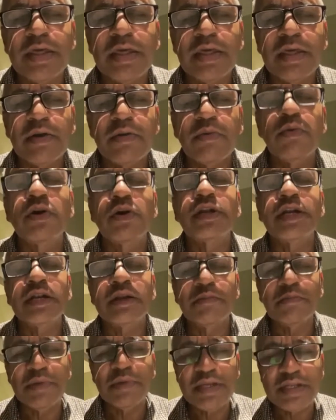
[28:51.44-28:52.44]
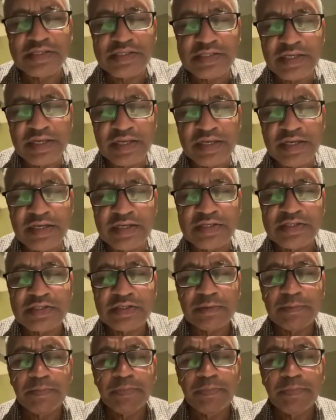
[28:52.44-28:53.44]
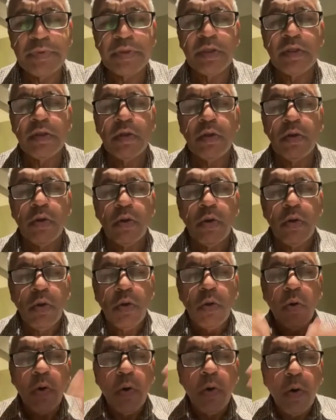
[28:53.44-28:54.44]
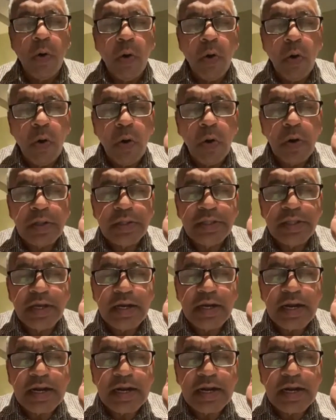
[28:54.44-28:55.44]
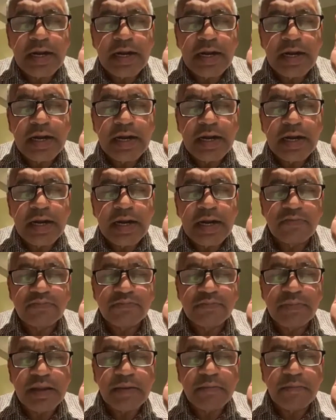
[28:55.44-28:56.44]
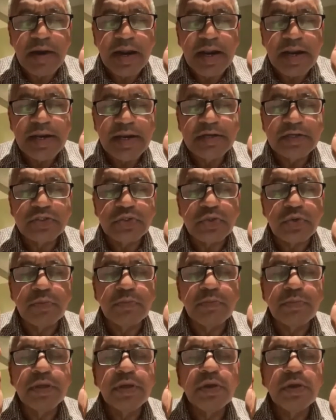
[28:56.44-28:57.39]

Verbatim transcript: What it means is all the content of my mind should be